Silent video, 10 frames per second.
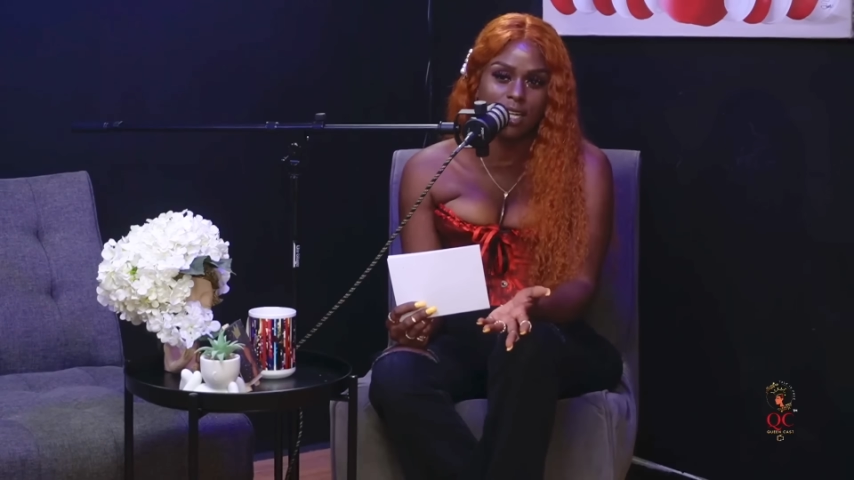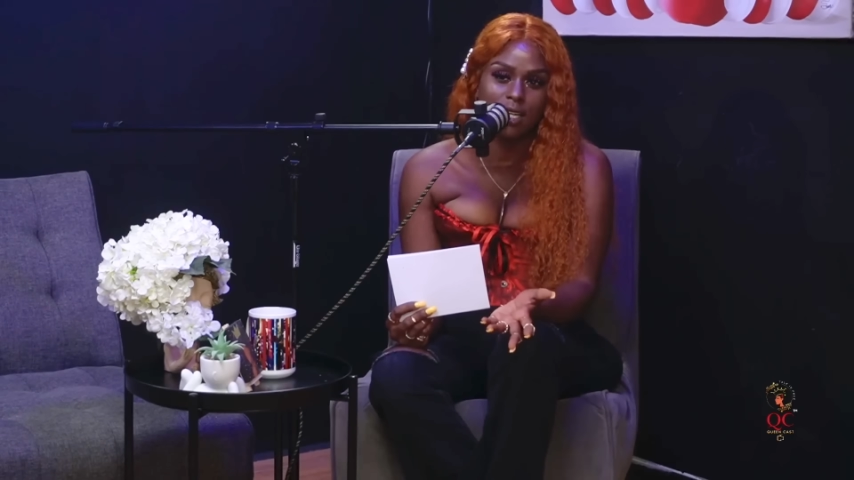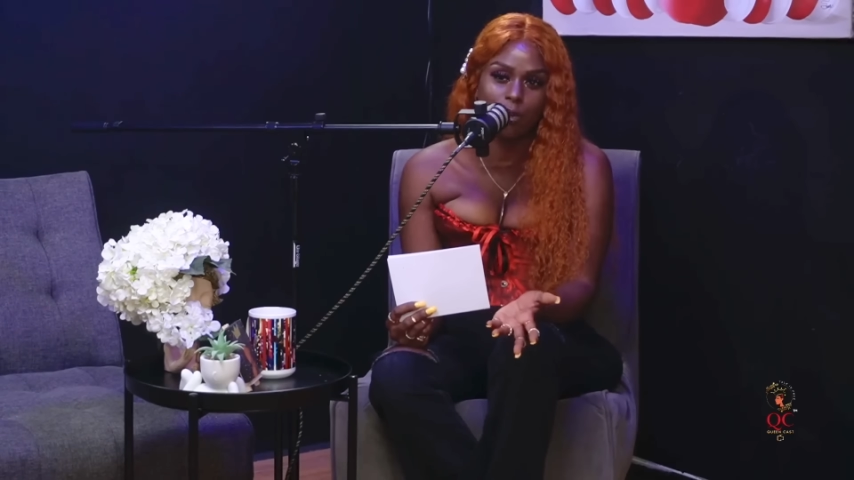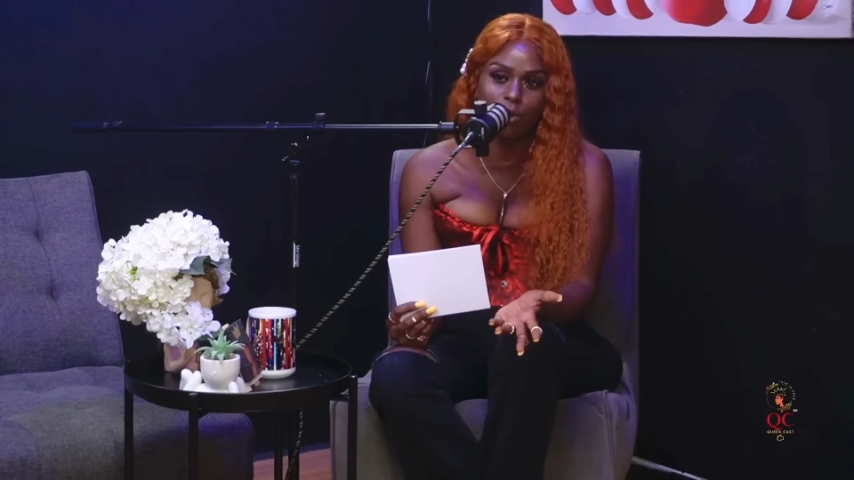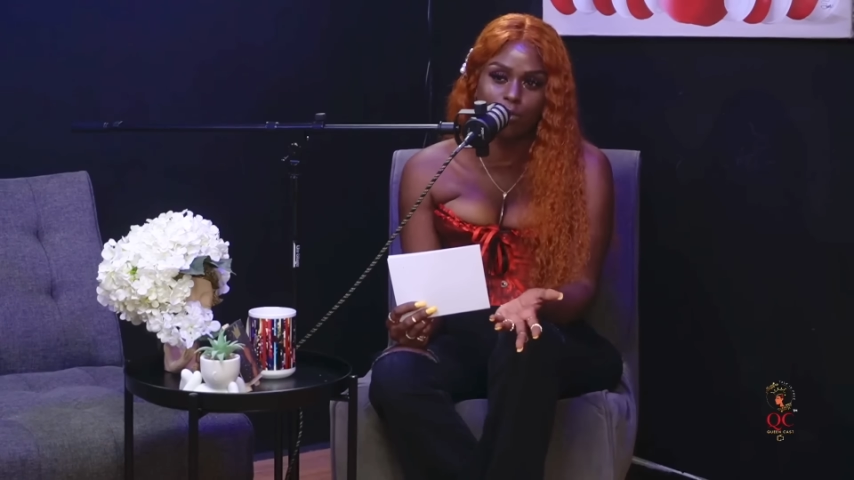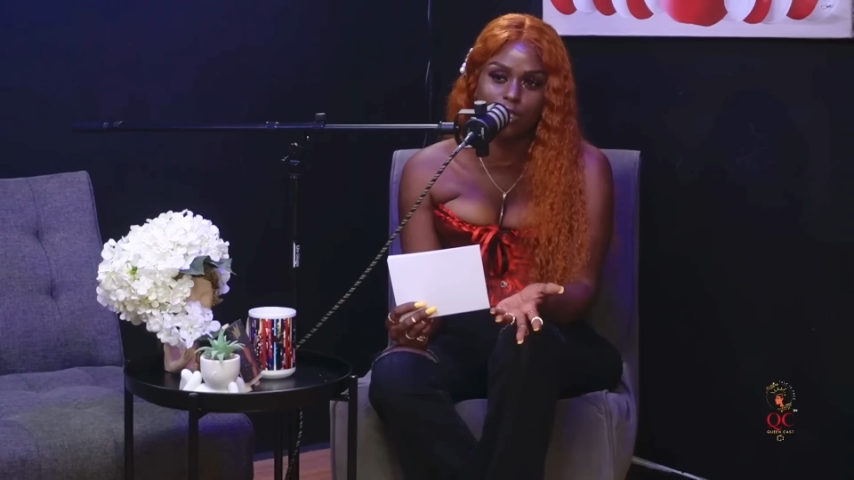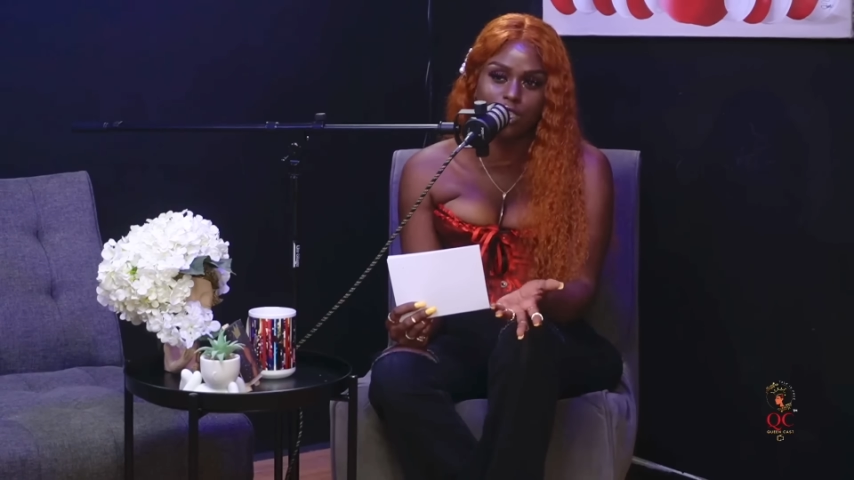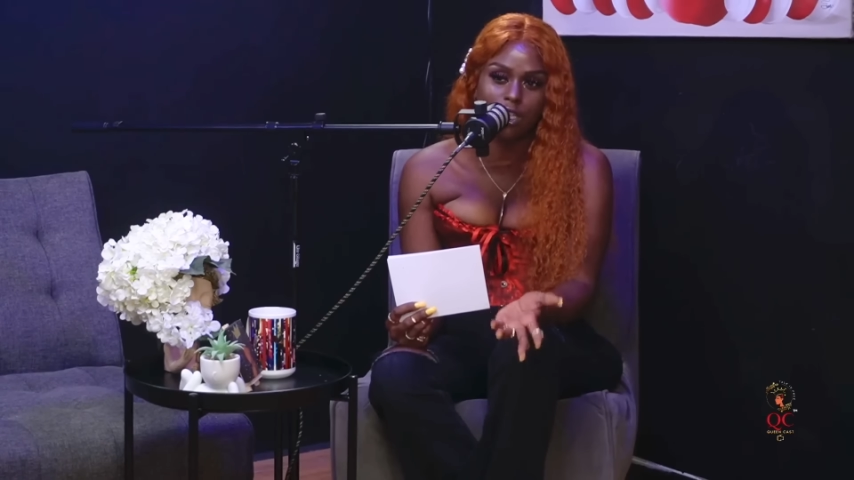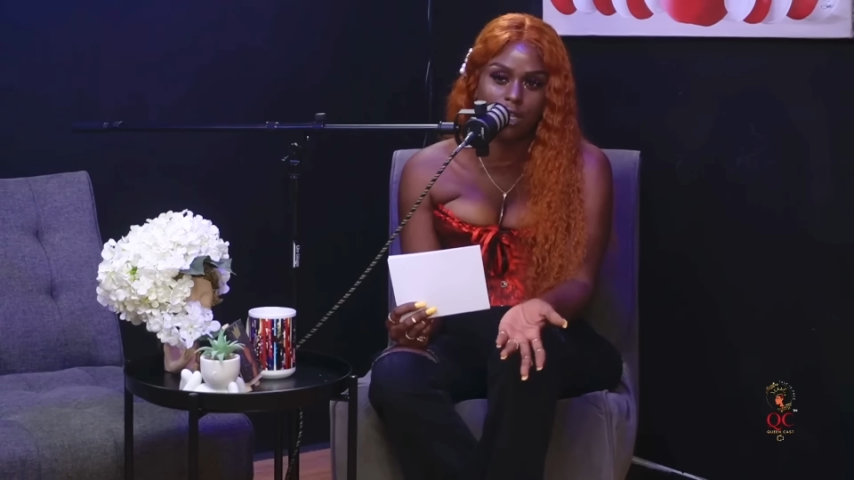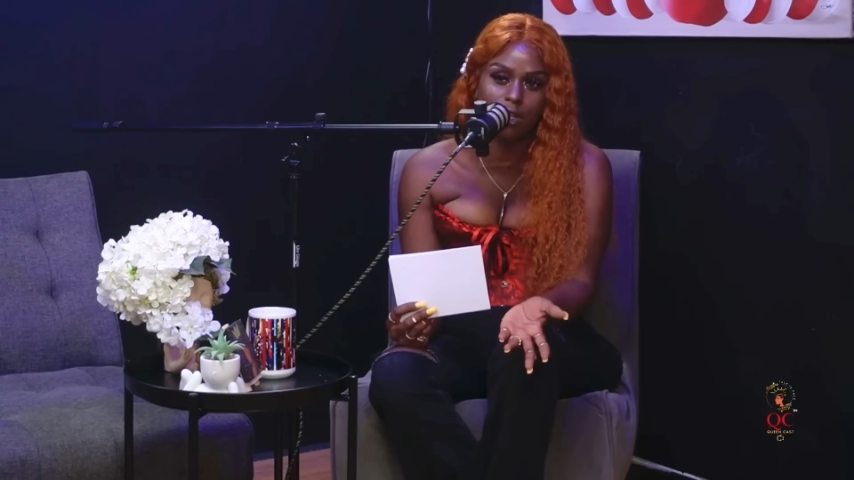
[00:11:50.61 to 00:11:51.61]
and then when we
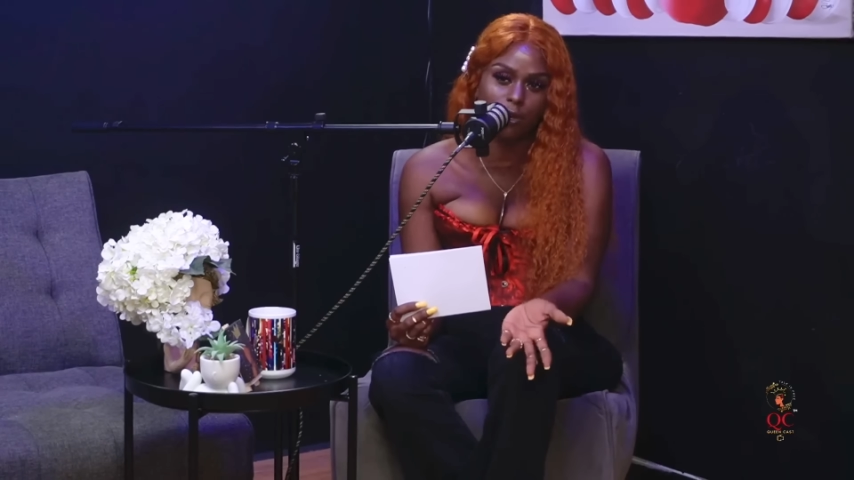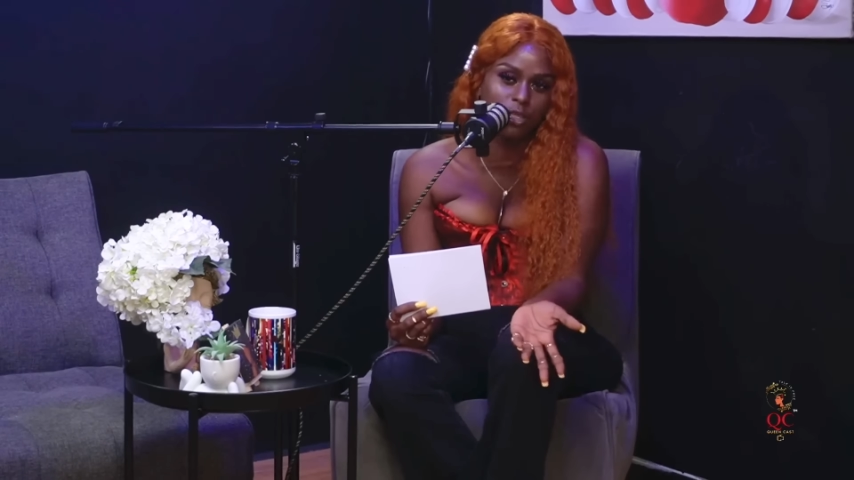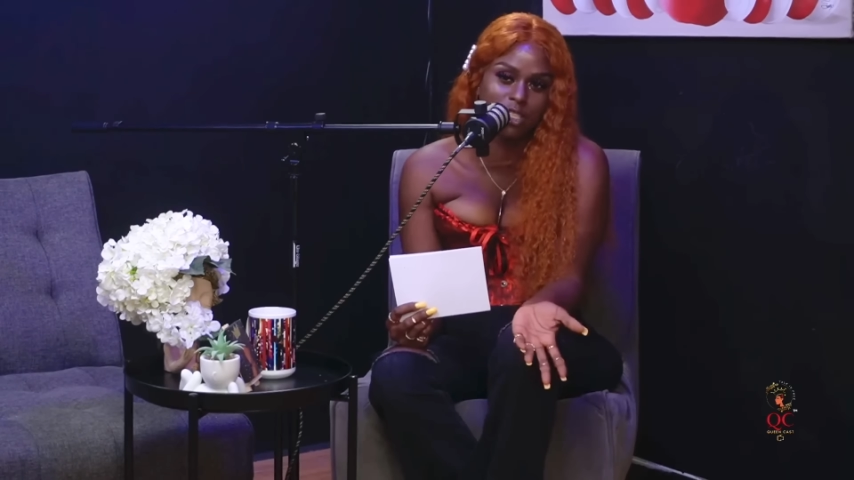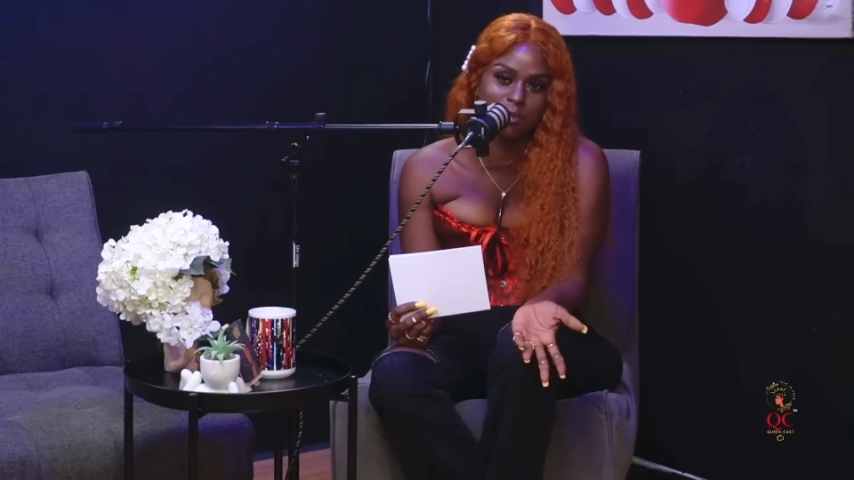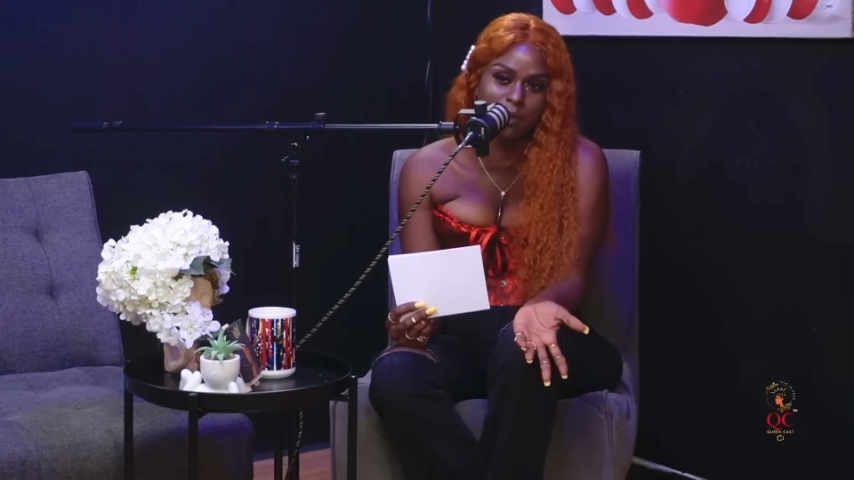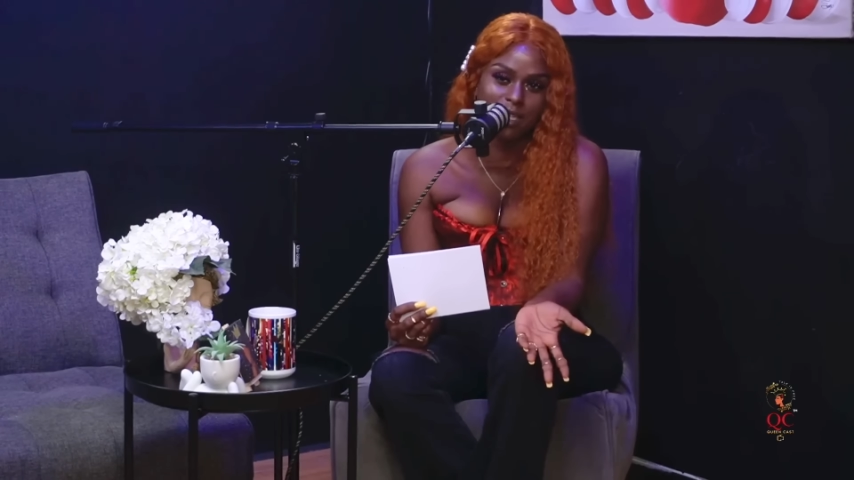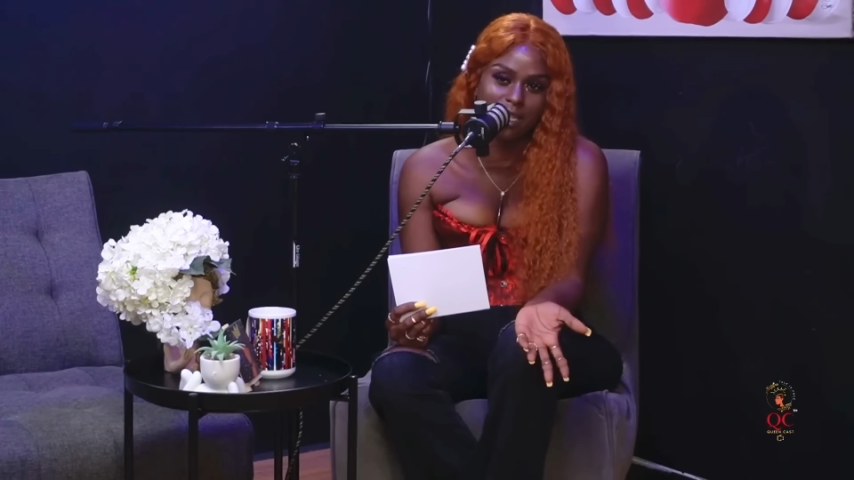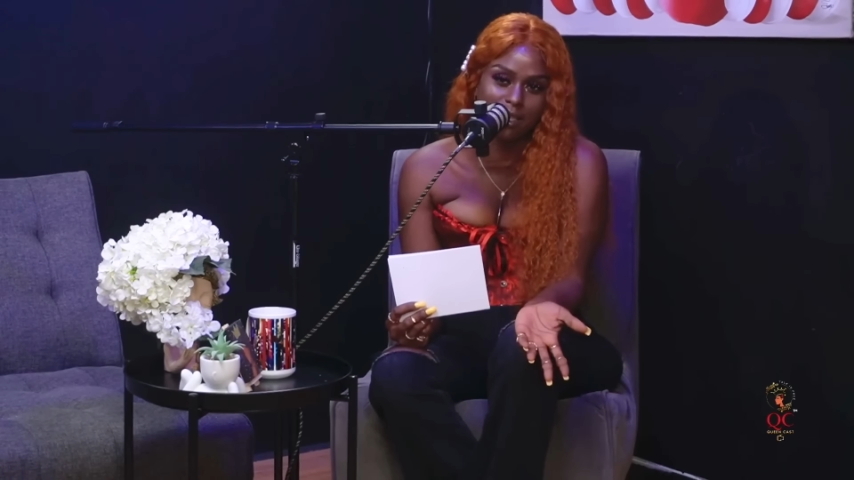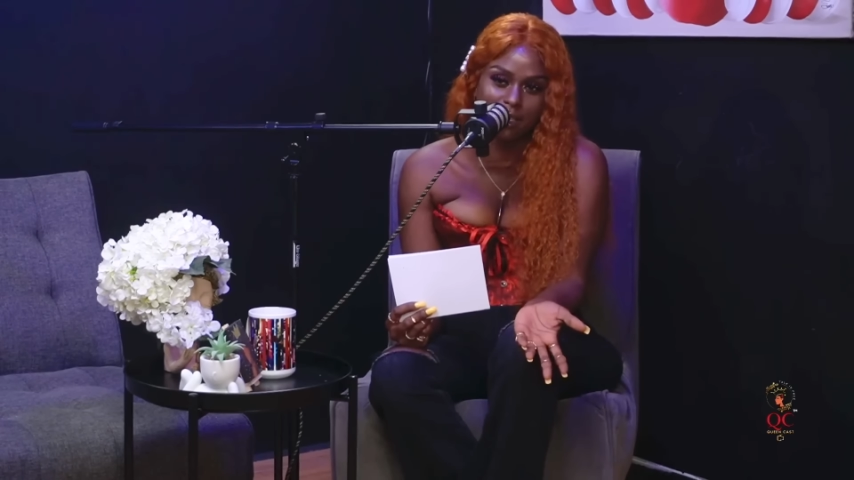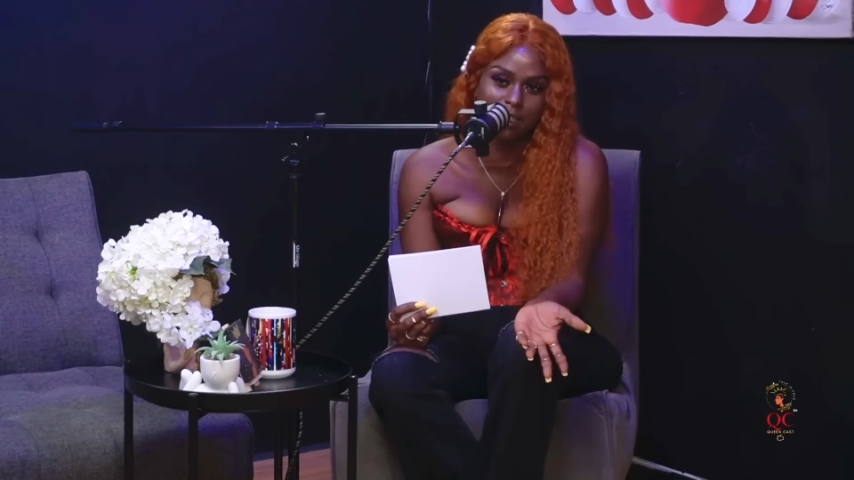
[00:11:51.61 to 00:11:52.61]
chill, it would just be
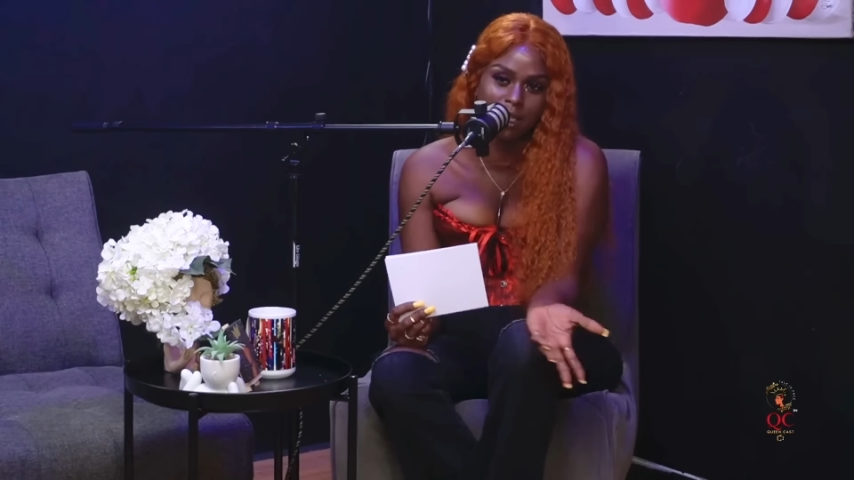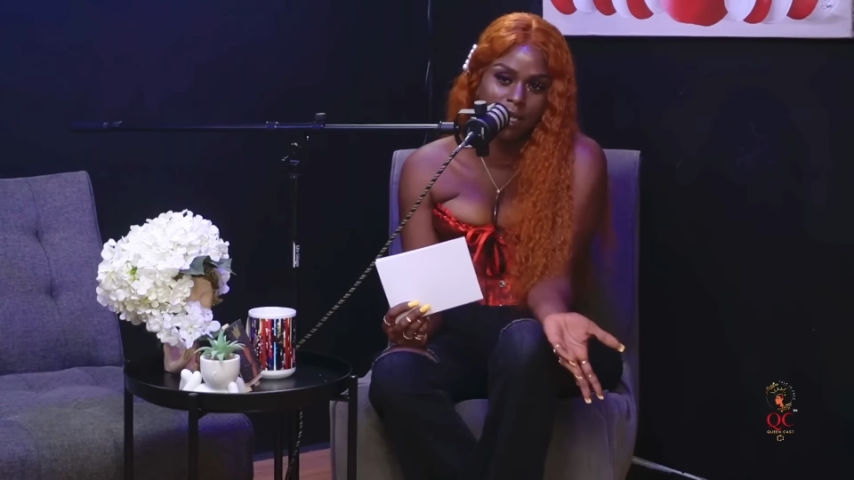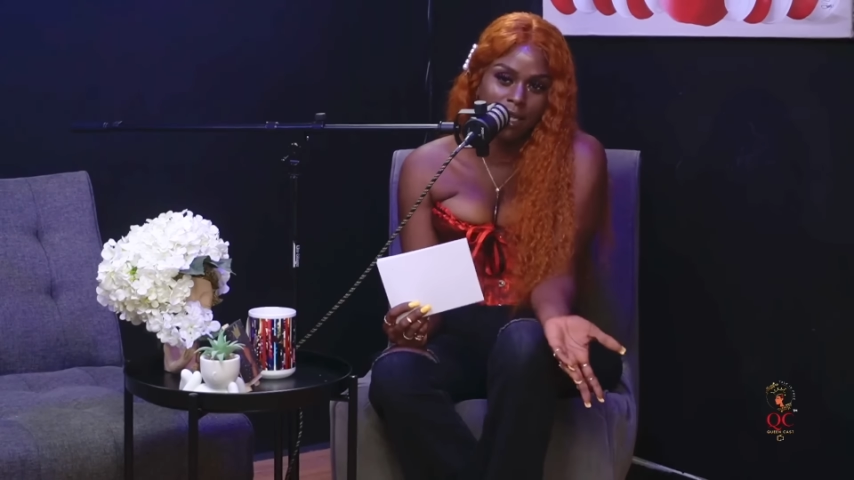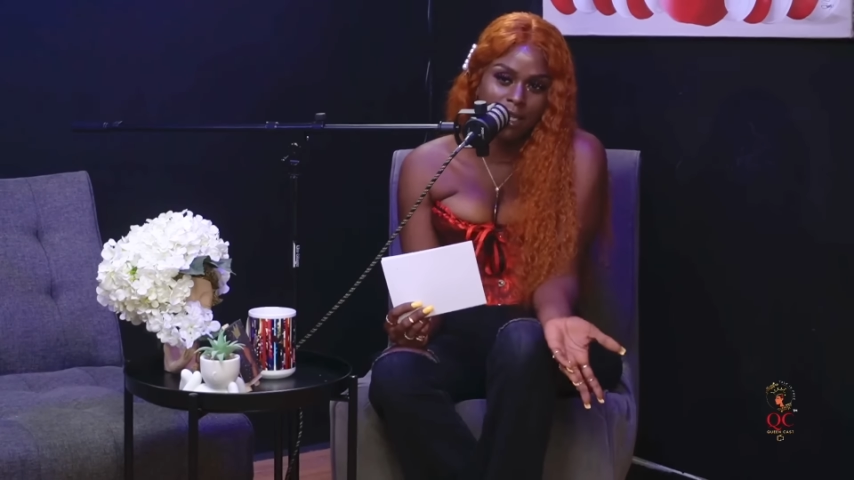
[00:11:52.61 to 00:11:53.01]
nothing,